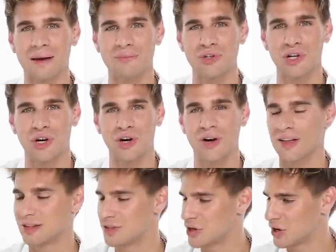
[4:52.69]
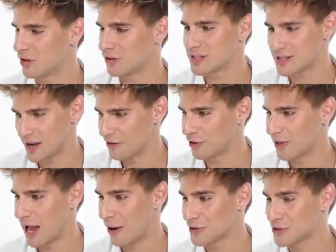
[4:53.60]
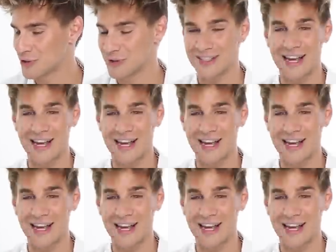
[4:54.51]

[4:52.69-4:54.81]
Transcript: I'm sure it took several hours to do this